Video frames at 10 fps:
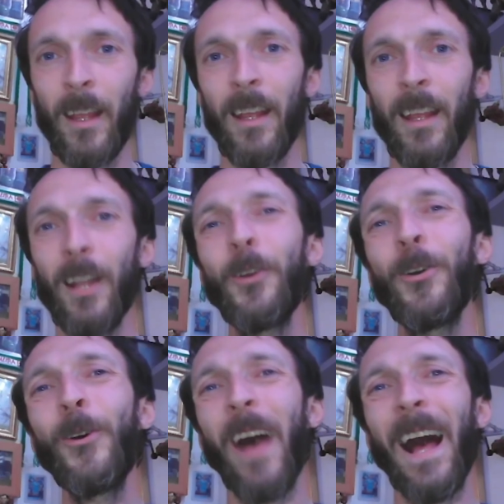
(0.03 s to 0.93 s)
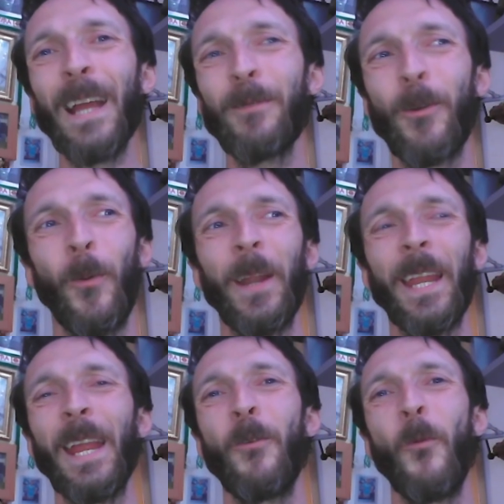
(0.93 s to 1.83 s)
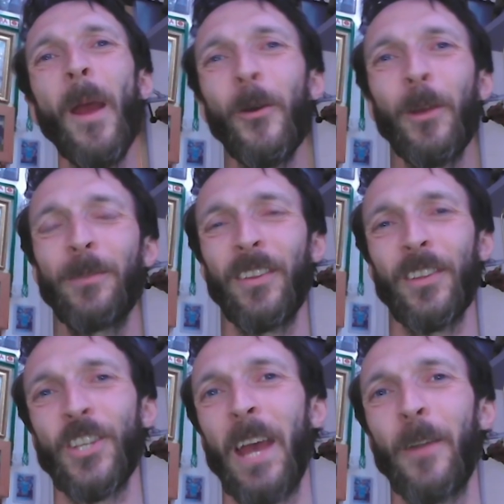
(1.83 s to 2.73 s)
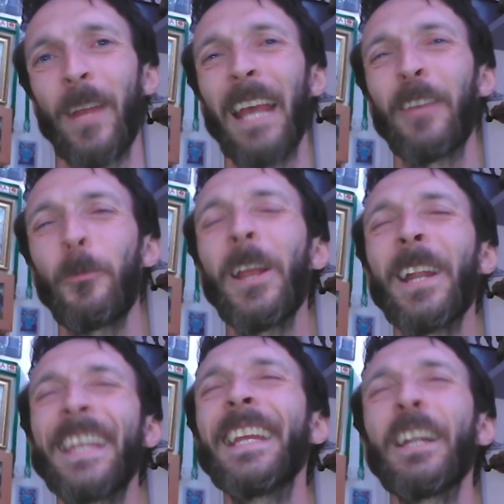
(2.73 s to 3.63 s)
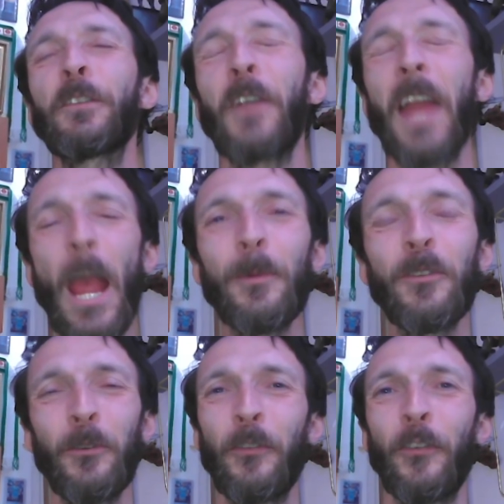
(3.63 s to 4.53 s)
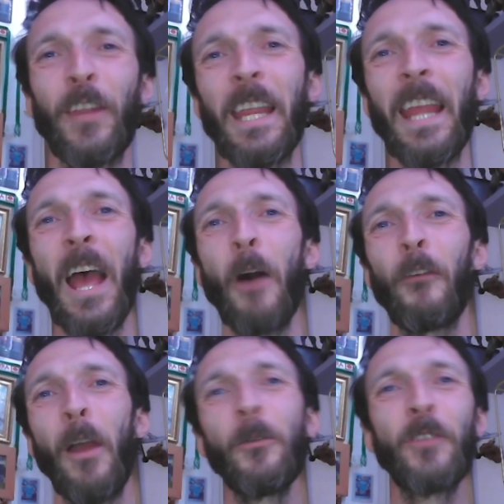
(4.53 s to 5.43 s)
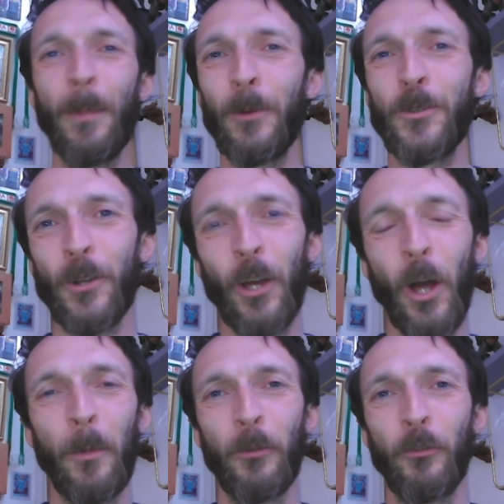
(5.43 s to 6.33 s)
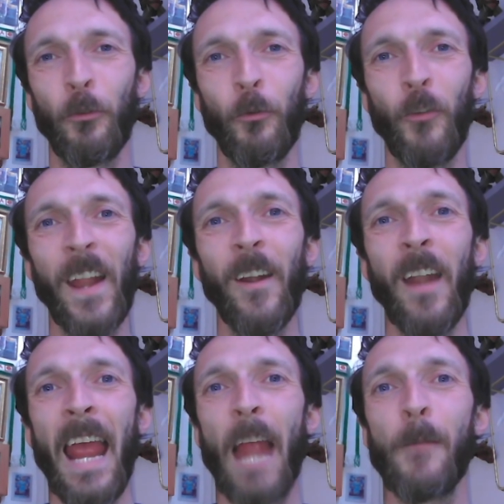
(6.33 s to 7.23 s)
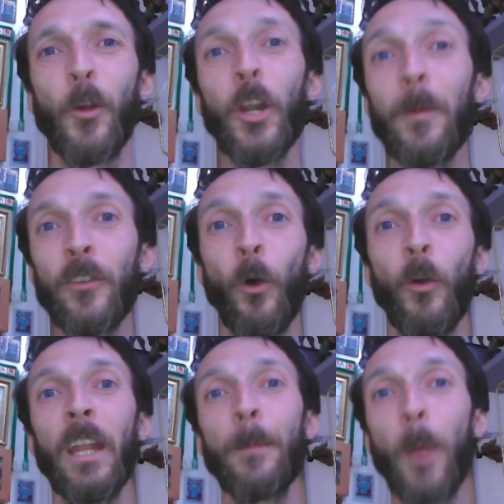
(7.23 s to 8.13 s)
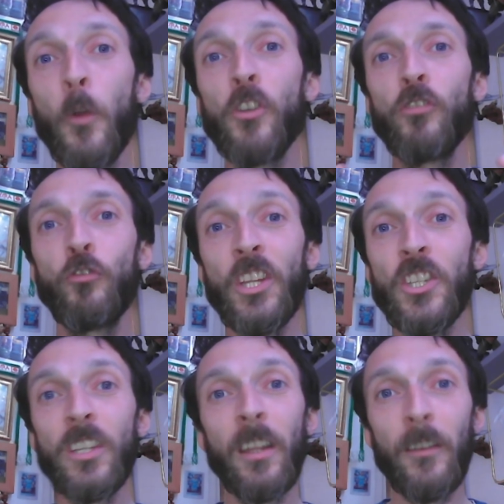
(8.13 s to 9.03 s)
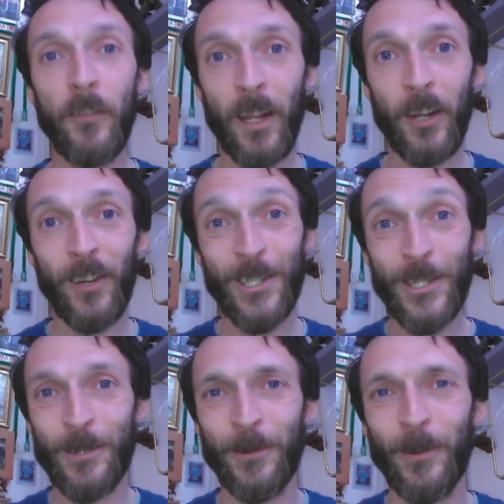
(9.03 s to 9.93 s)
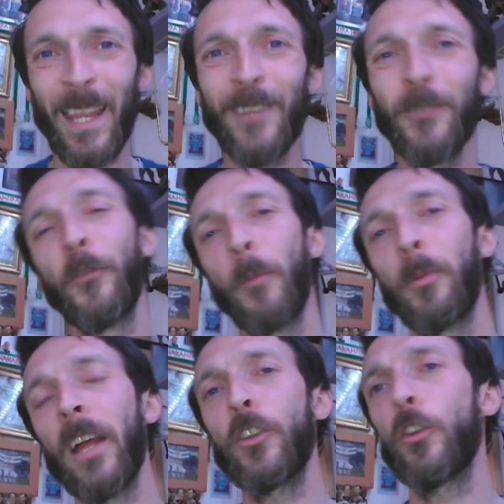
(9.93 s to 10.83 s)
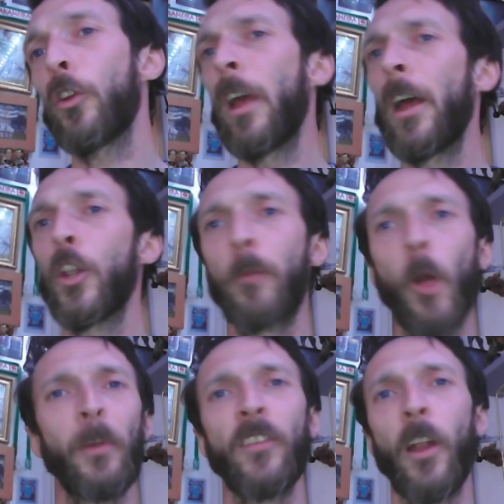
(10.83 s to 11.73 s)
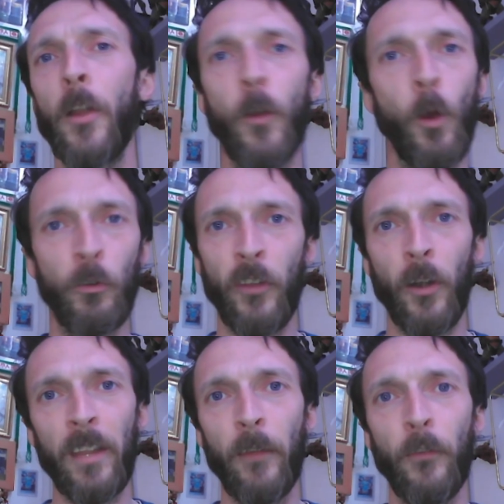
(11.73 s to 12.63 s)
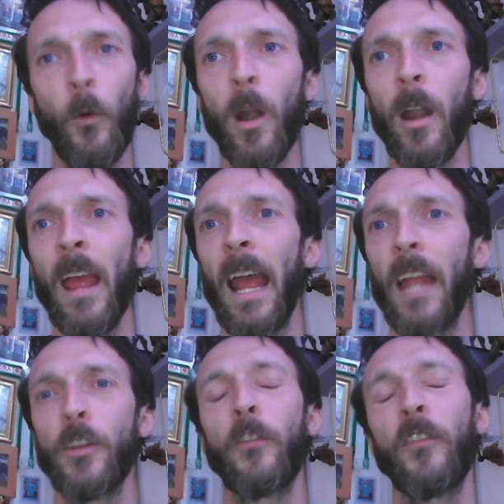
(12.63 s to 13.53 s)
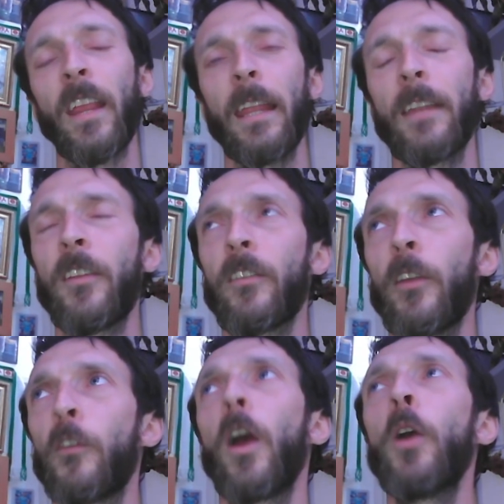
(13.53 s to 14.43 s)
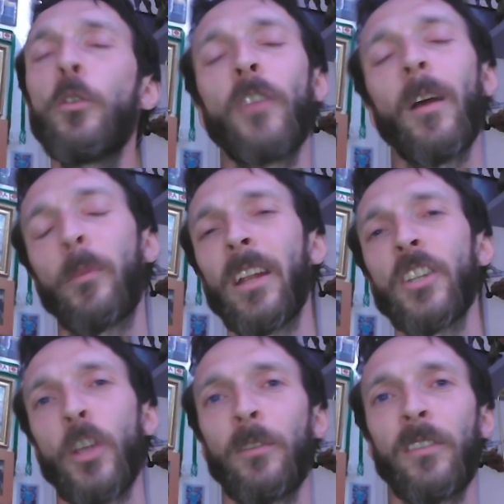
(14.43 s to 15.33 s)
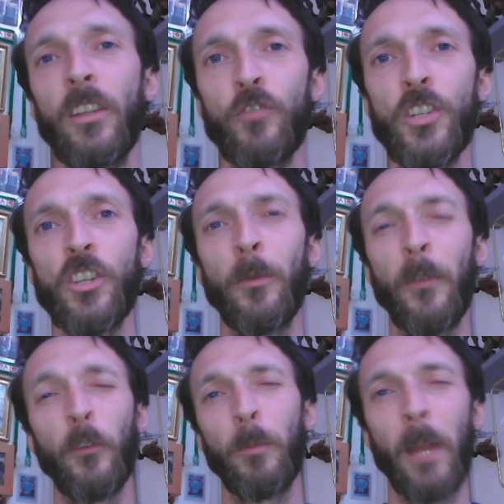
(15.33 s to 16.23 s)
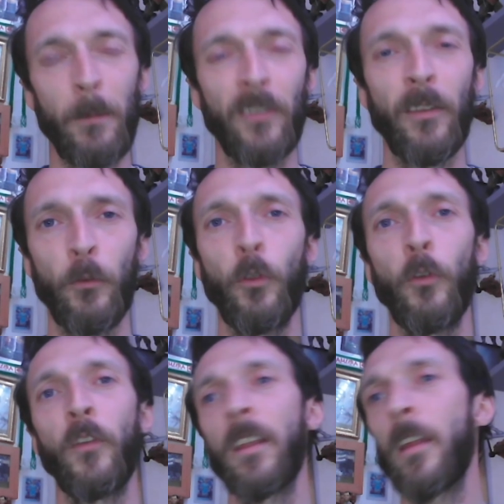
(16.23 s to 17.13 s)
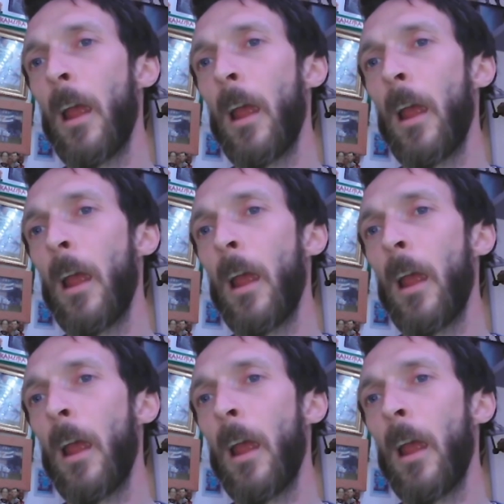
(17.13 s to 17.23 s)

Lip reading: Hello, I am Quinny. Welcome to the channel, guys. We are here for episode 3 of how to build your club on SoRare, and we're going to be talking about region configuration. Okay, so if you're brand new, you're probably starting out at All-Star D4 and you're thinking to yourself, how do I branch out into these regions without spreading myself too thin?